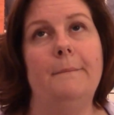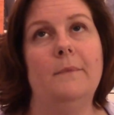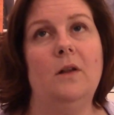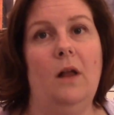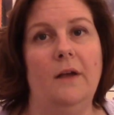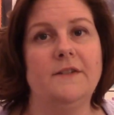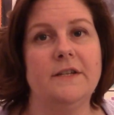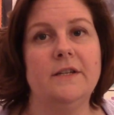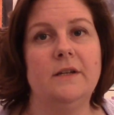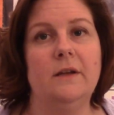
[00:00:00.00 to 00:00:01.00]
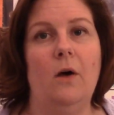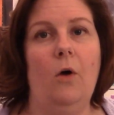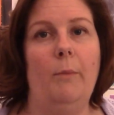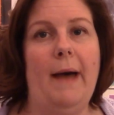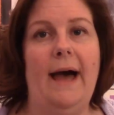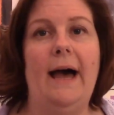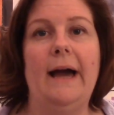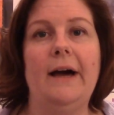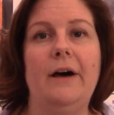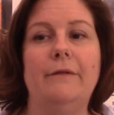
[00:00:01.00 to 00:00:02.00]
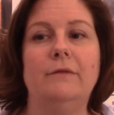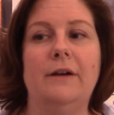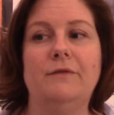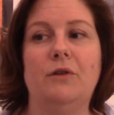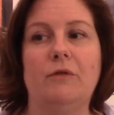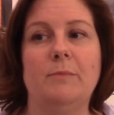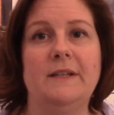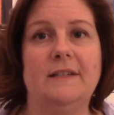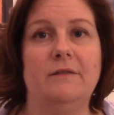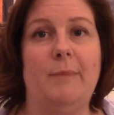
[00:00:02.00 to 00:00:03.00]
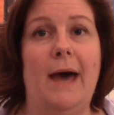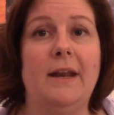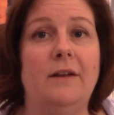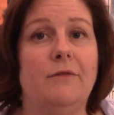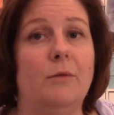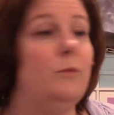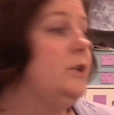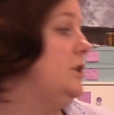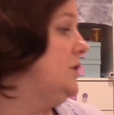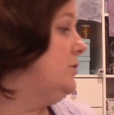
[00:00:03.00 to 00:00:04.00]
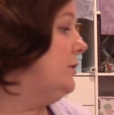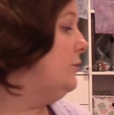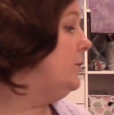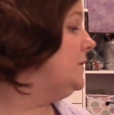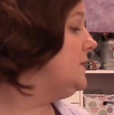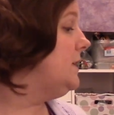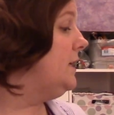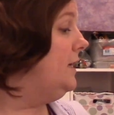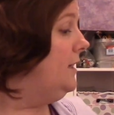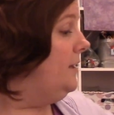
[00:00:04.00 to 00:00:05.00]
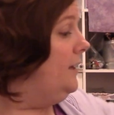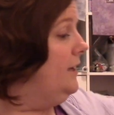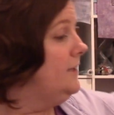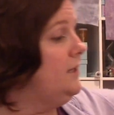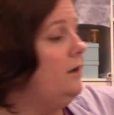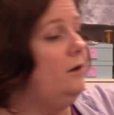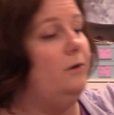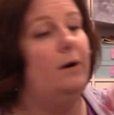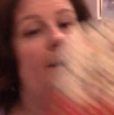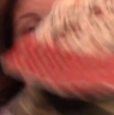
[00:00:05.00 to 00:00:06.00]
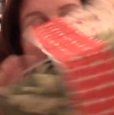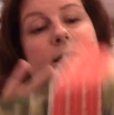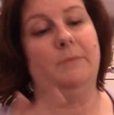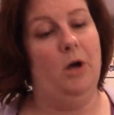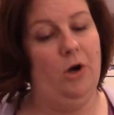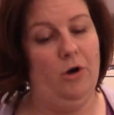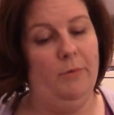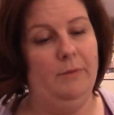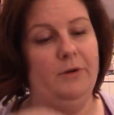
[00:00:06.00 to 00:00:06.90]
closet, a whole bag of leftover bits of batting from when she's doing quilting. So I brought some home, and